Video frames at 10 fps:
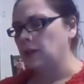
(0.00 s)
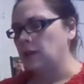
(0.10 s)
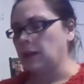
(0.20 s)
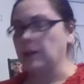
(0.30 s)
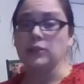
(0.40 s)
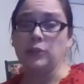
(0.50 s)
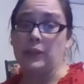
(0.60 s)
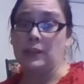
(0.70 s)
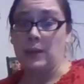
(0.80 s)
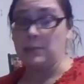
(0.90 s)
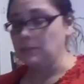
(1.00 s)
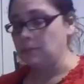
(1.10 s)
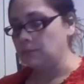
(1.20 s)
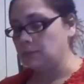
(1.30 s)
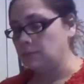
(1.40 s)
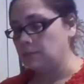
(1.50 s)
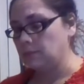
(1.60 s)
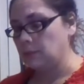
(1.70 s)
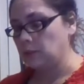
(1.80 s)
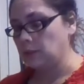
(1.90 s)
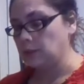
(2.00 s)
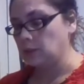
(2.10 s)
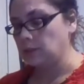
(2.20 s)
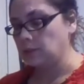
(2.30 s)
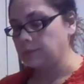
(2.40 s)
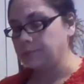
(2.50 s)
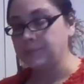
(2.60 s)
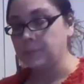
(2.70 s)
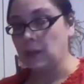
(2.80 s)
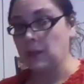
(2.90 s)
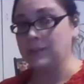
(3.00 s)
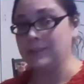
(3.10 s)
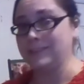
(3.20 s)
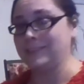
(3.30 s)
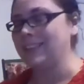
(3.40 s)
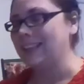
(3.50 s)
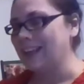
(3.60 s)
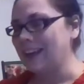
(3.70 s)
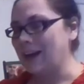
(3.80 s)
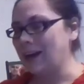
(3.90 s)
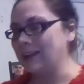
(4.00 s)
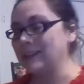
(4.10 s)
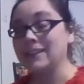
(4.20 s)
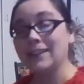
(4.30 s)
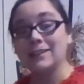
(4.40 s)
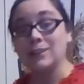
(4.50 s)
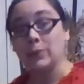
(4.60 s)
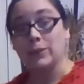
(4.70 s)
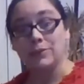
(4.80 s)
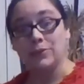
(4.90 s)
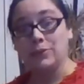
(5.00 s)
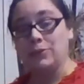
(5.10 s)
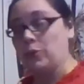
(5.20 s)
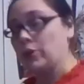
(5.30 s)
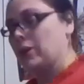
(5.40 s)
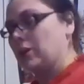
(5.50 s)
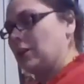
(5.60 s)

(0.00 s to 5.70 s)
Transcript: I also eat them. They're delicious. The duck eggs are wonderful for